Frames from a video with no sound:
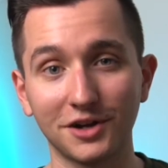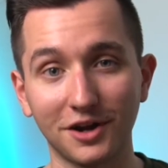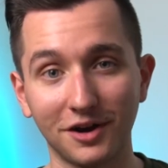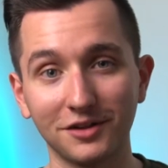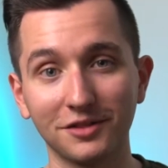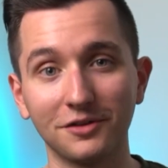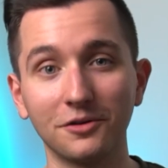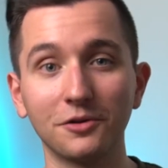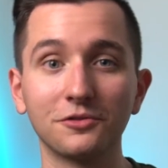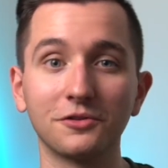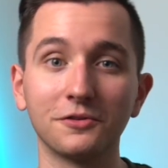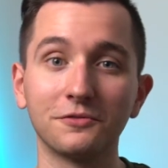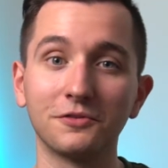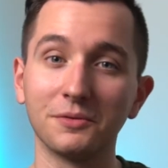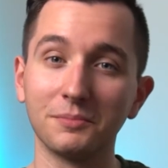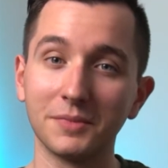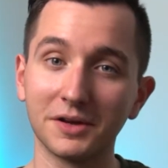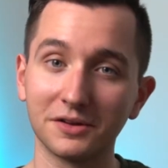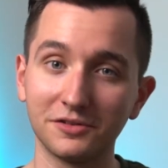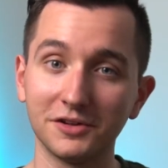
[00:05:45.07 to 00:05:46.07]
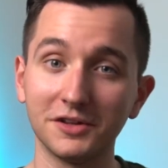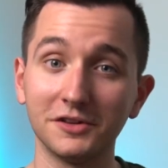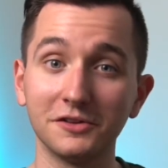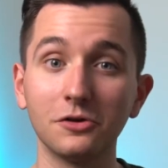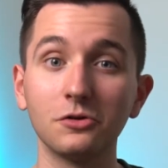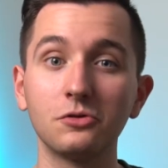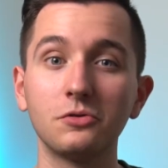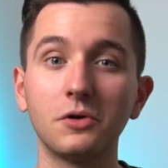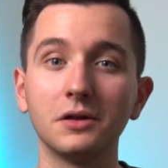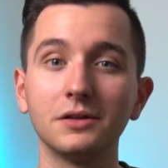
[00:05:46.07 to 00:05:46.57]
colors if you're mixing
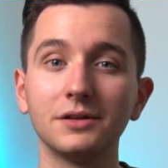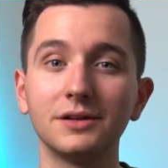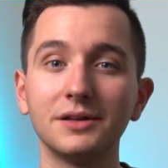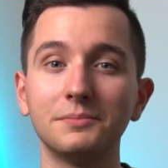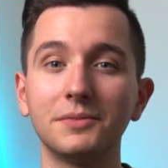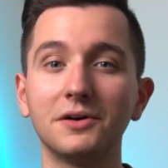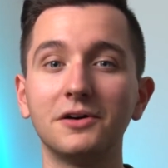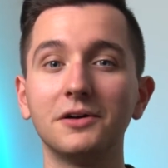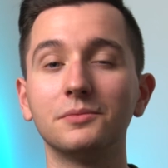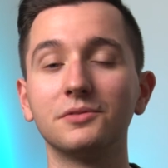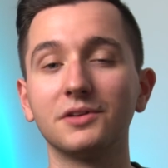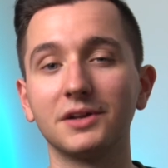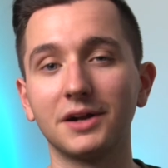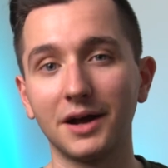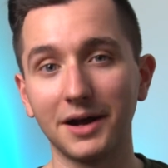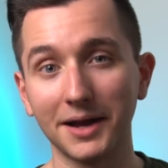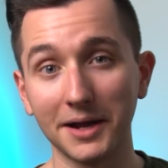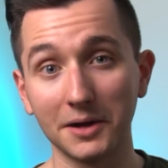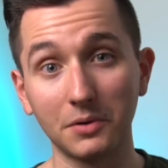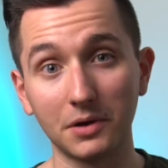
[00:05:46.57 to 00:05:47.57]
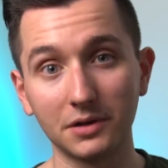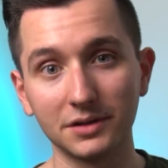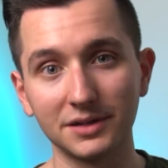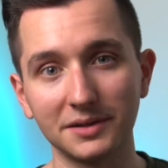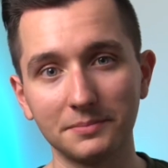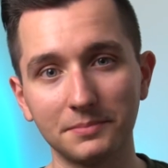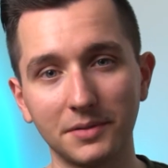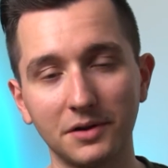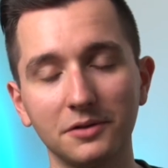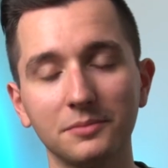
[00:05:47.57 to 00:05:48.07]
low quality bulbs and high
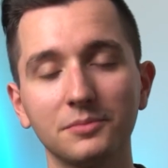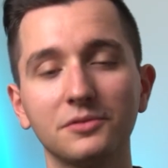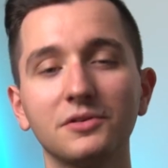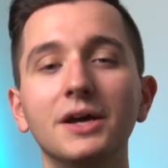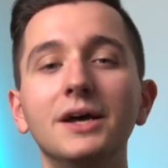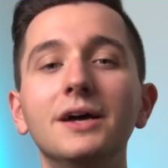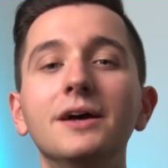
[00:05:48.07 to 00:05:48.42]
quality bulbs.